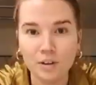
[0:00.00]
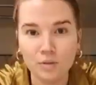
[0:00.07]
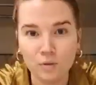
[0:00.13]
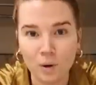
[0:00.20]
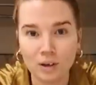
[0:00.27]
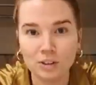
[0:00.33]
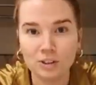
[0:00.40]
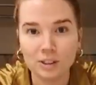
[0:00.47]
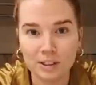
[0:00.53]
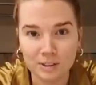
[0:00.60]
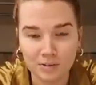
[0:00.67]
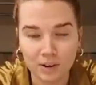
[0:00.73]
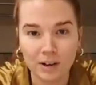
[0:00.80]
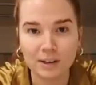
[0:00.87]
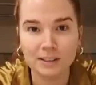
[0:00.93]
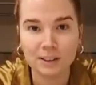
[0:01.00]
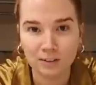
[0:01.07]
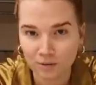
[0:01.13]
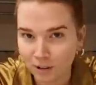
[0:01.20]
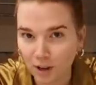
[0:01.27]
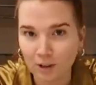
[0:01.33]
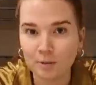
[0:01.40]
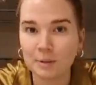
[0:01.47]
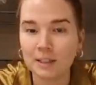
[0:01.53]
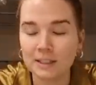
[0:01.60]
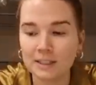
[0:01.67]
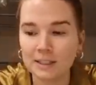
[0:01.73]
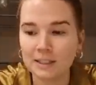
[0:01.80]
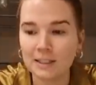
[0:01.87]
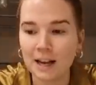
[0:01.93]
you've watched this far into
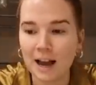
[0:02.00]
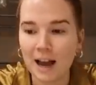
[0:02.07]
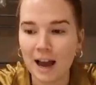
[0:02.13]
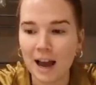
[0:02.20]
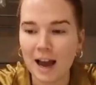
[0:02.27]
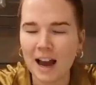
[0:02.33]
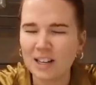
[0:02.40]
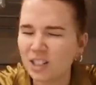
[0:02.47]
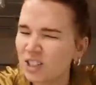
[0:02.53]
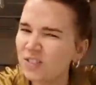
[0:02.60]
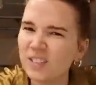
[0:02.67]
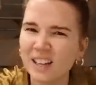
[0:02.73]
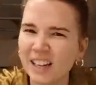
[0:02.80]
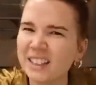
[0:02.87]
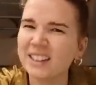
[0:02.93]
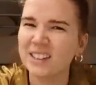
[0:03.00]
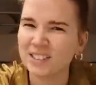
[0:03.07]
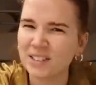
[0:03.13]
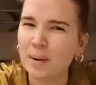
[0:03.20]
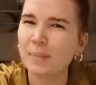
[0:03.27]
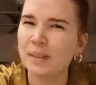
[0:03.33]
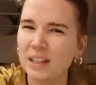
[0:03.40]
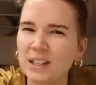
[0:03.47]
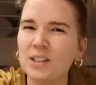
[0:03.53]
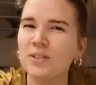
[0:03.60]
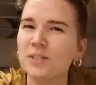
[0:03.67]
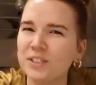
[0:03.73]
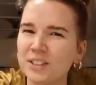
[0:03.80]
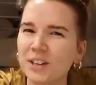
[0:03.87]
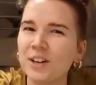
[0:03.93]
Vlogmas, I just feel like there's something you
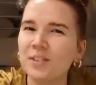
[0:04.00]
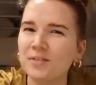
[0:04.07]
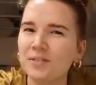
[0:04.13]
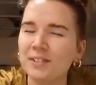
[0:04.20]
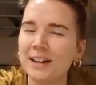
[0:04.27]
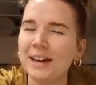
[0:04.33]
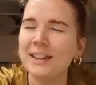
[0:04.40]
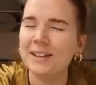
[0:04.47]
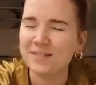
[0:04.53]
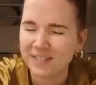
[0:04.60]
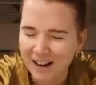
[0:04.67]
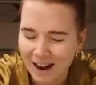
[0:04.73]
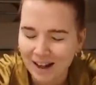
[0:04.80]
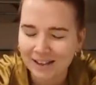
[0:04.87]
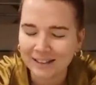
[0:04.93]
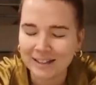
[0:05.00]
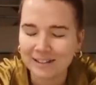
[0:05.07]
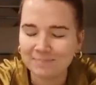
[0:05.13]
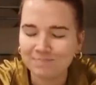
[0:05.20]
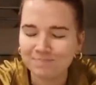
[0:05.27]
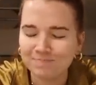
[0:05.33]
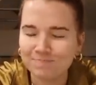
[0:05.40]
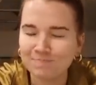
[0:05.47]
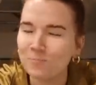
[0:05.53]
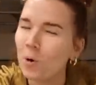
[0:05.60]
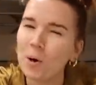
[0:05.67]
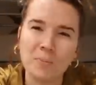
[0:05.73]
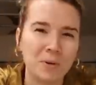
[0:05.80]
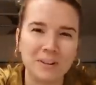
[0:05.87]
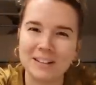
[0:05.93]
deserve in the finale
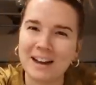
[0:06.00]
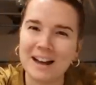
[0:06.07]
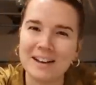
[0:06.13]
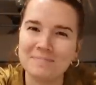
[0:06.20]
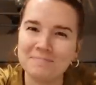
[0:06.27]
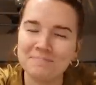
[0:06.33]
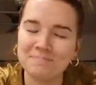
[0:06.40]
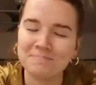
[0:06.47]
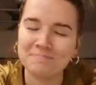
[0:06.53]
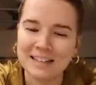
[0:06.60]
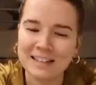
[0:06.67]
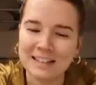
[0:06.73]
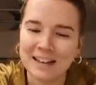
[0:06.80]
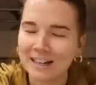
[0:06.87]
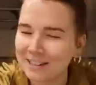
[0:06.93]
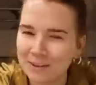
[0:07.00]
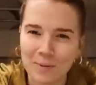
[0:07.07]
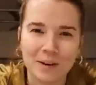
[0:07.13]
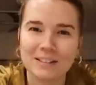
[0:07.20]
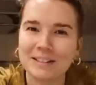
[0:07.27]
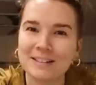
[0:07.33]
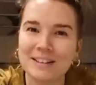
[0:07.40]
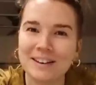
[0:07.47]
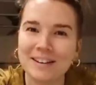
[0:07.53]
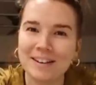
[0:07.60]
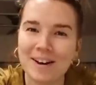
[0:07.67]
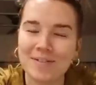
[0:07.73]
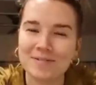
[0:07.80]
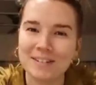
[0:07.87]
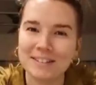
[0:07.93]
one more time, because it wasn't done
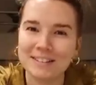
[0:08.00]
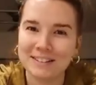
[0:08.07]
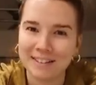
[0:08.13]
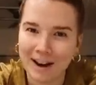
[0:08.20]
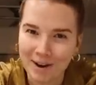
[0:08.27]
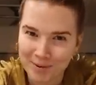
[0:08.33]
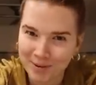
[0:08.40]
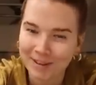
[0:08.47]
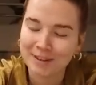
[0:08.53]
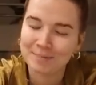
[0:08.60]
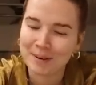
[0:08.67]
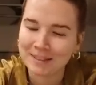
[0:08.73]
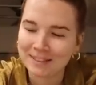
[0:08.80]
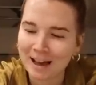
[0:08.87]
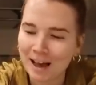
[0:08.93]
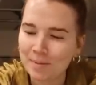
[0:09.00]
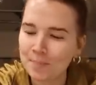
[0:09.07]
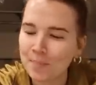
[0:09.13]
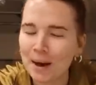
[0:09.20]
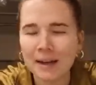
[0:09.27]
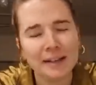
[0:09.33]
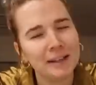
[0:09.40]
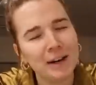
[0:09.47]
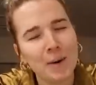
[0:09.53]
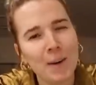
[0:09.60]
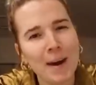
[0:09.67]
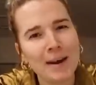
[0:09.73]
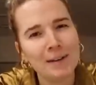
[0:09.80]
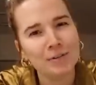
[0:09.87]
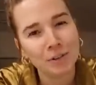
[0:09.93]
enough this year, I will admit that. But you know
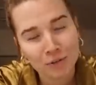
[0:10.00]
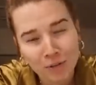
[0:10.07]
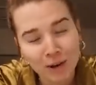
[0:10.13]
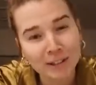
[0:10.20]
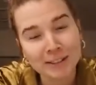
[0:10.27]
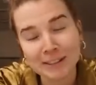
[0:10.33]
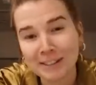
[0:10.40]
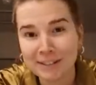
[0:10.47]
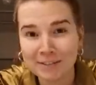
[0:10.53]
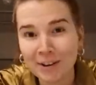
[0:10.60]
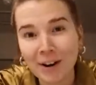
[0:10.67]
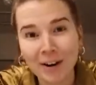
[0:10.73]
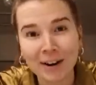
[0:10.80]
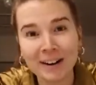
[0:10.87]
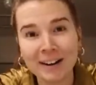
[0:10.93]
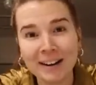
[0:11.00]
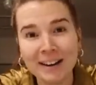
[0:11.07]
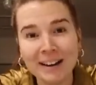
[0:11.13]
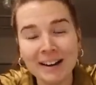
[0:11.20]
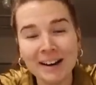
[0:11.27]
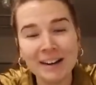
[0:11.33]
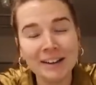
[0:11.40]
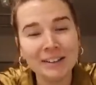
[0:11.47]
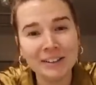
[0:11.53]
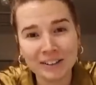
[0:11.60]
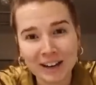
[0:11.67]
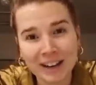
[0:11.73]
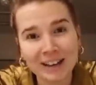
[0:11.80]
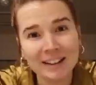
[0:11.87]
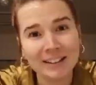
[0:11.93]
what, if you've watched this far, you're
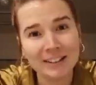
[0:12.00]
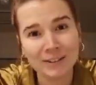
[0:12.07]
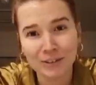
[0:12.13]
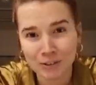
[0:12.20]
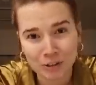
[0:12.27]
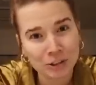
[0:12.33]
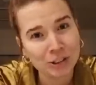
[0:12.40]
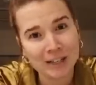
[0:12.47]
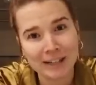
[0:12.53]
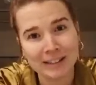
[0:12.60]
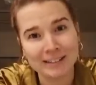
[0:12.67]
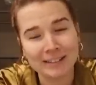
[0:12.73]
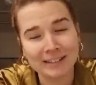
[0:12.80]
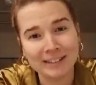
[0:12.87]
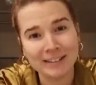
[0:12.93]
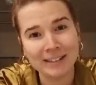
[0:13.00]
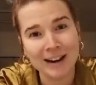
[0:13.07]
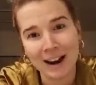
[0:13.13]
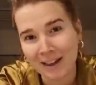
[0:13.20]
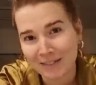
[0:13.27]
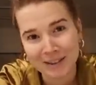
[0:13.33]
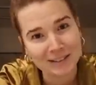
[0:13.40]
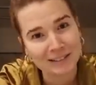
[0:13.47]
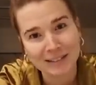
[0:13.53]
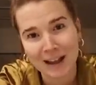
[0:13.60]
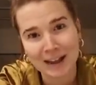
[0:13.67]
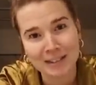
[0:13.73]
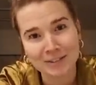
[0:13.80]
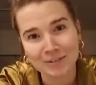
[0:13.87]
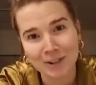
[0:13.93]
getting a little treat in this
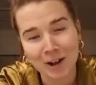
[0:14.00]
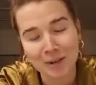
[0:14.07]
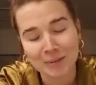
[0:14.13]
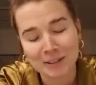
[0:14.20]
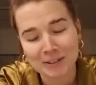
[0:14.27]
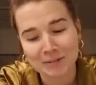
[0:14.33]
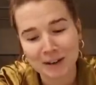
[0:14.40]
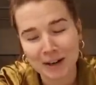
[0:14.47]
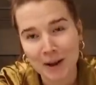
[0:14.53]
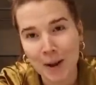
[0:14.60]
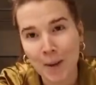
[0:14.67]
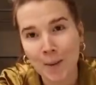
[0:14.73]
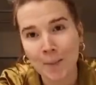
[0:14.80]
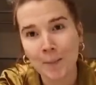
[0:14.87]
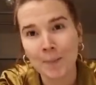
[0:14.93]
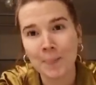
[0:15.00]
last Vlogmas video.